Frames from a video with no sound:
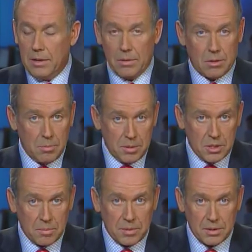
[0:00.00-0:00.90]
There could be
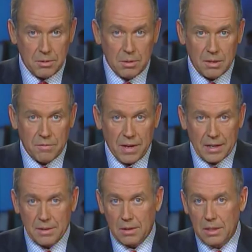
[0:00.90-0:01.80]
something to it. In
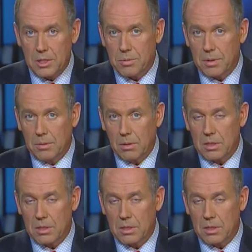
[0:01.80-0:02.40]
fact, the lease renewal